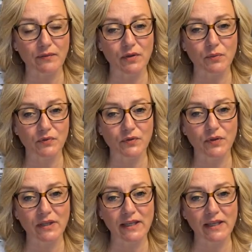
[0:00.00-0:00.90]
if you
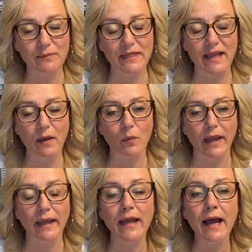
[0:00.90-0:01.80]
prefer to keep it that
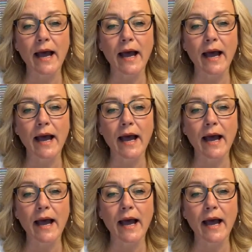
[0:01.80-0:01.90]
way.